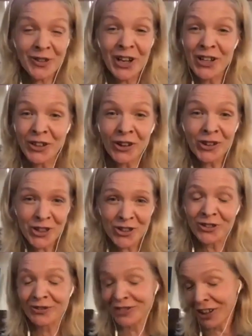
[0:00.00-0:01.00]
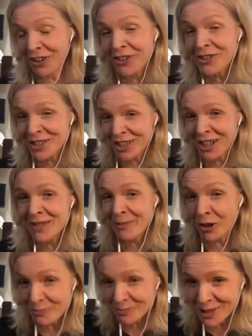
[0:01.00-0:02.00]
her nostril for a long time
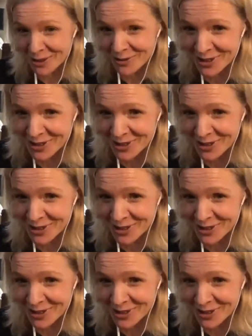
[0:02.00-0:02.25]
on mute.